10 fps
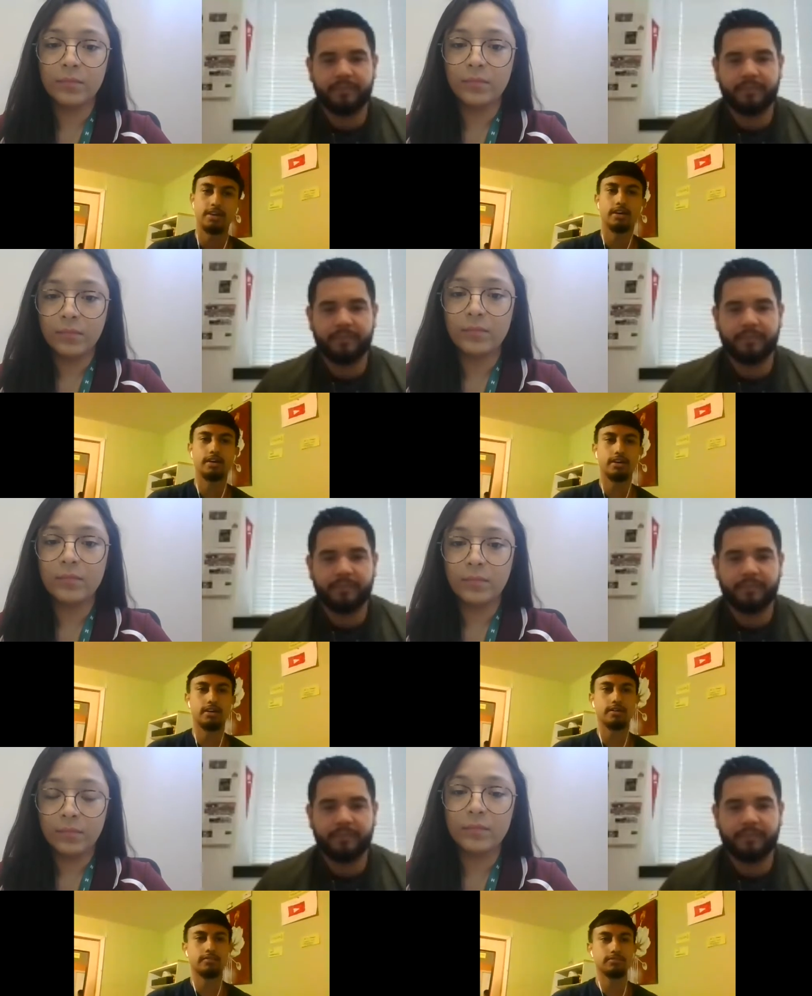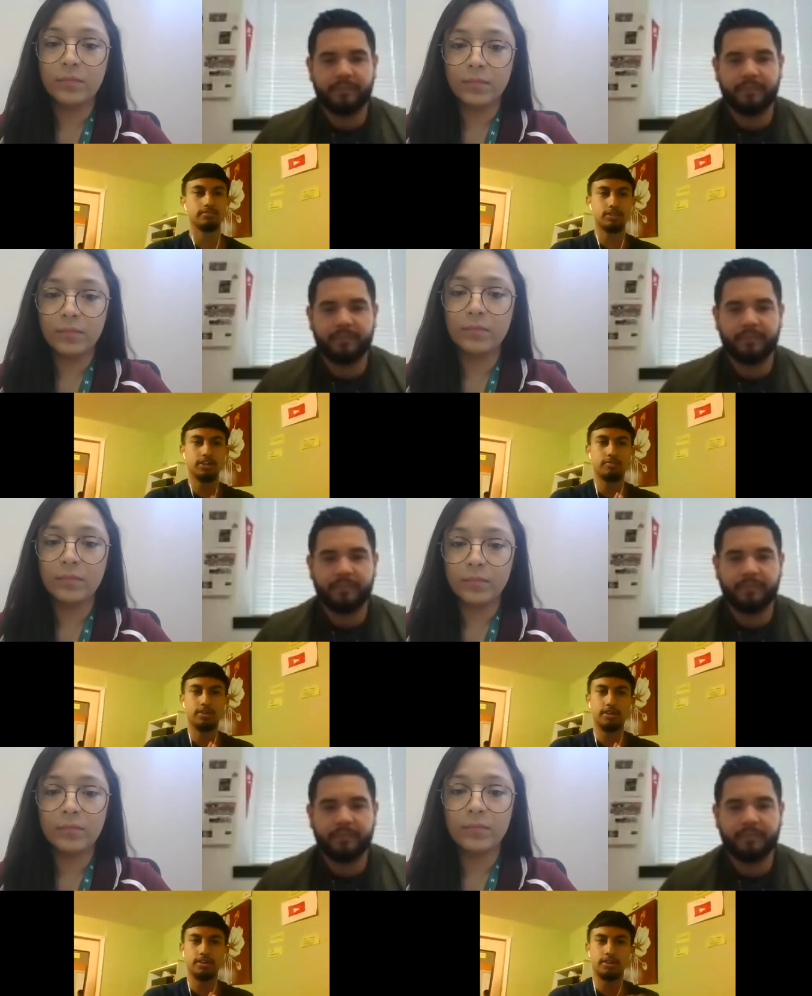Speaker 1: um, becoming
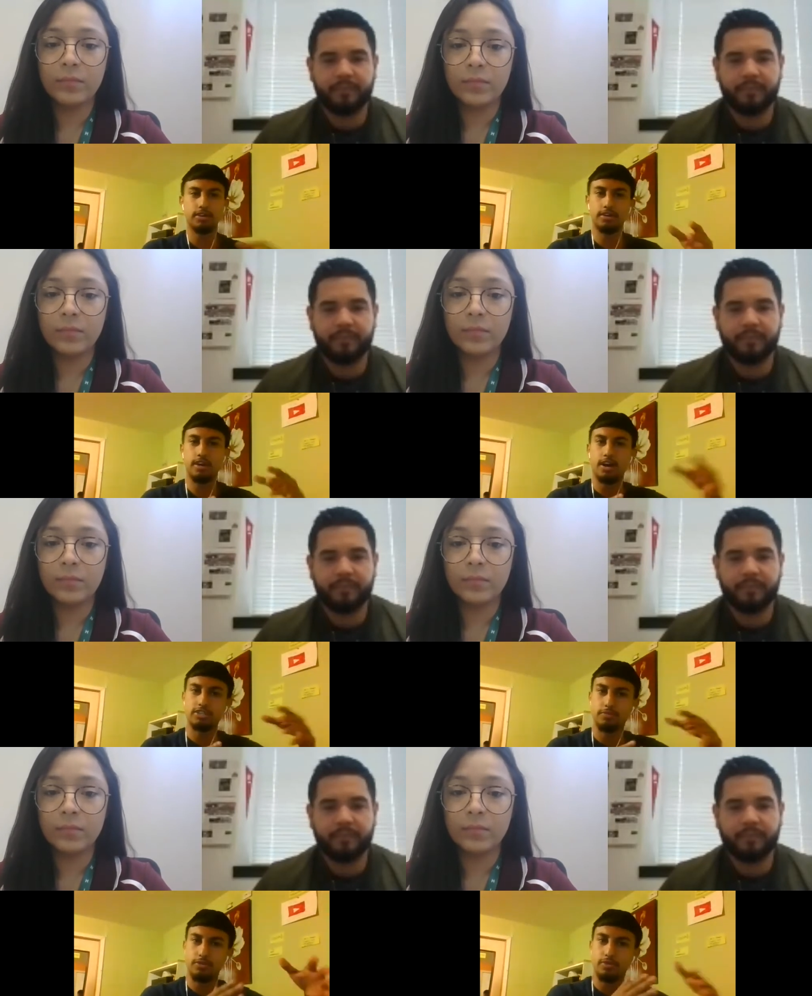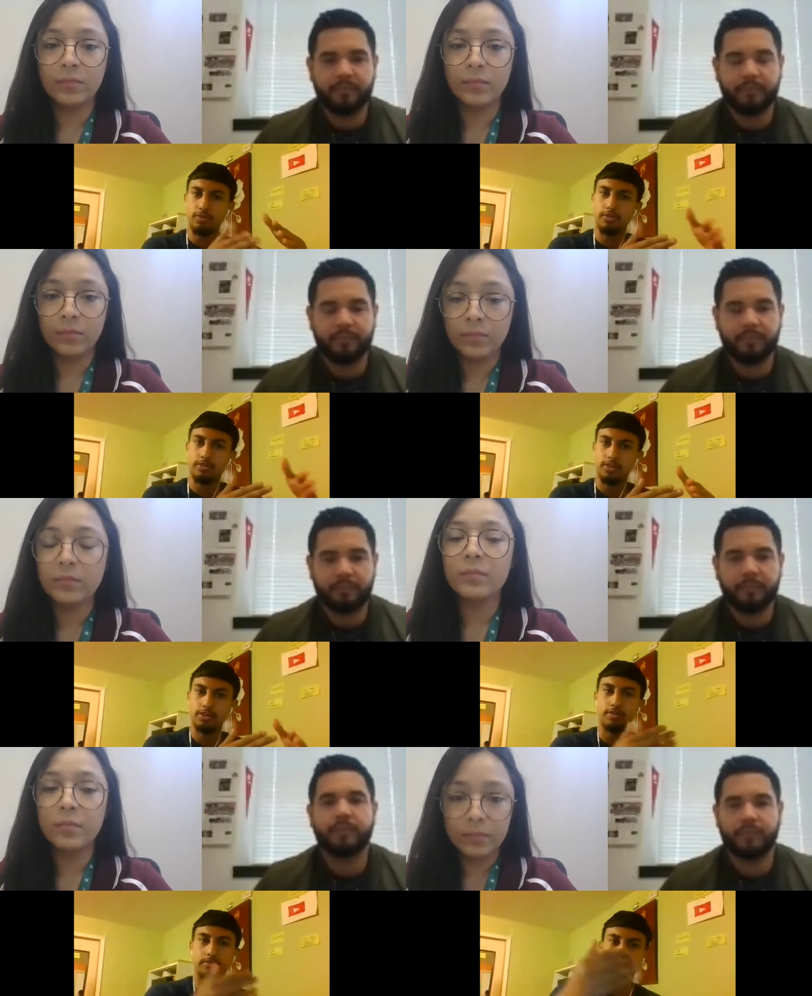a entrepreneur, you
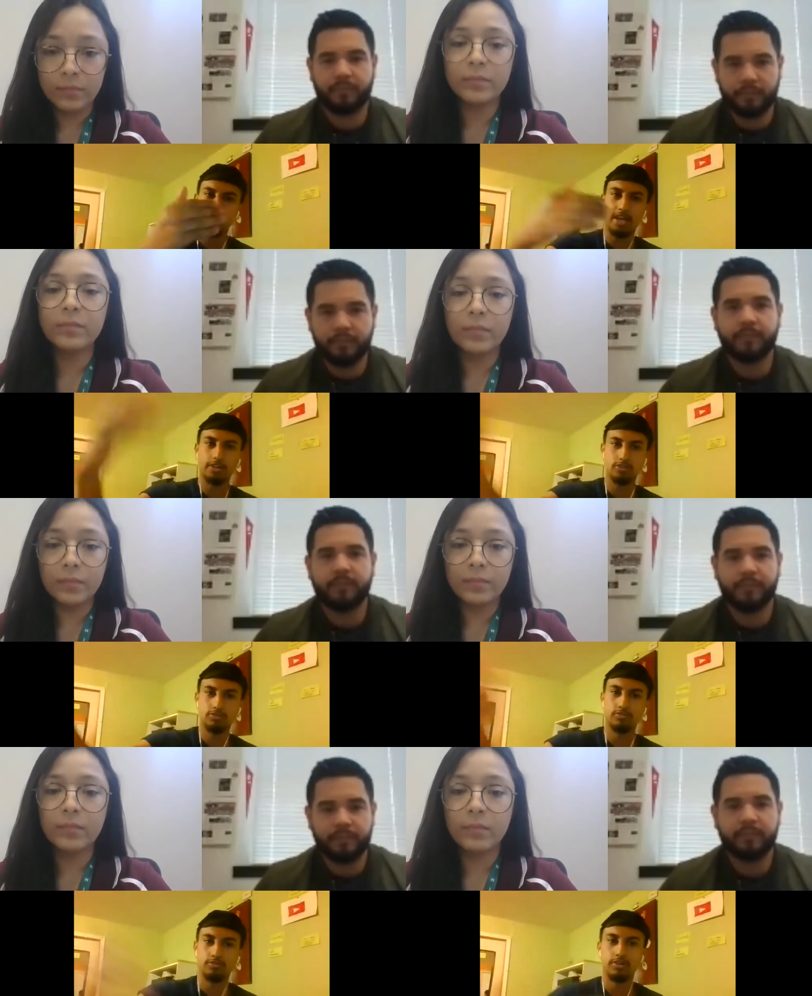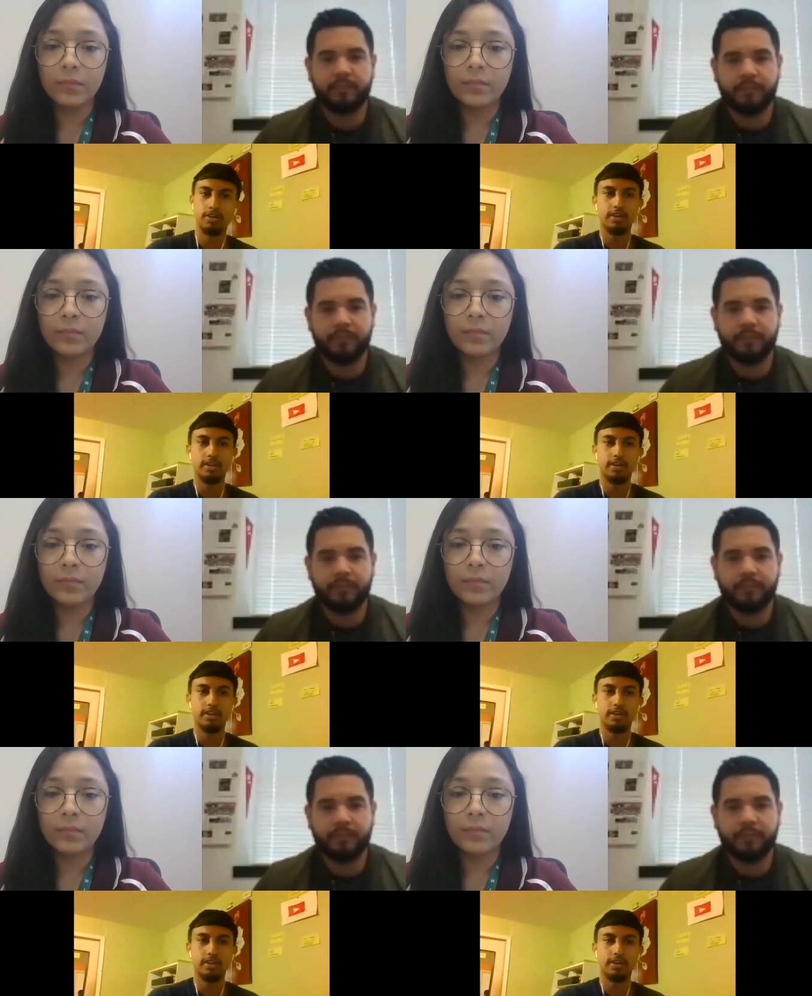know, like YouTuber.